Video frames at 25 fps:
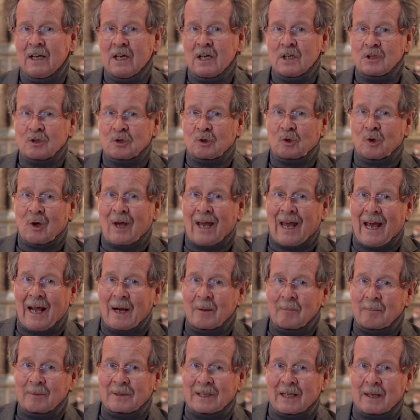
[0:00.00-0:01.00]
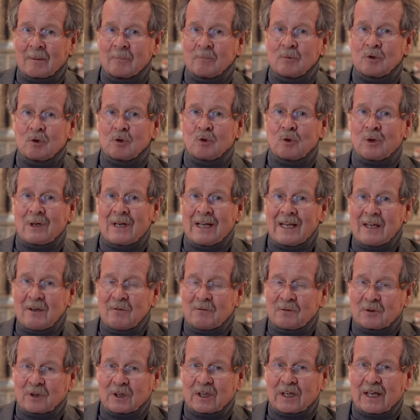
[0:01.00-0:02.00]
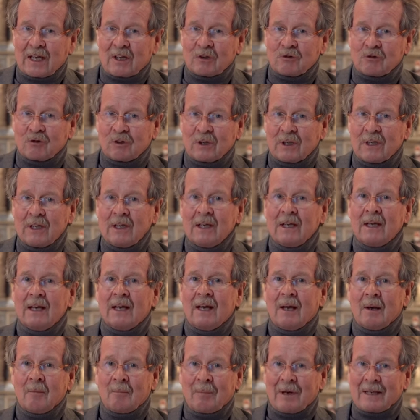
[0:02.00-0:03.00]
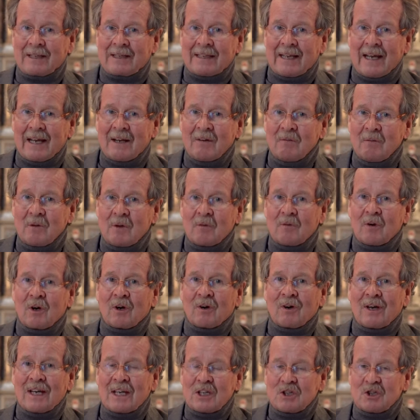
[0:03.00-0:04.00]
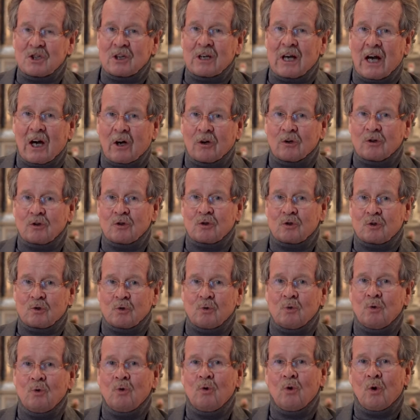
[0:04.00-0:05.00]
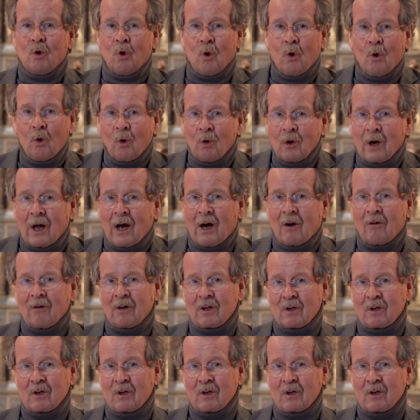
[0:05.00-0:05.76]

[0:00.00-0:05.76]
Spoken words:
So to help them to leave the country. But then we were reaching out to all our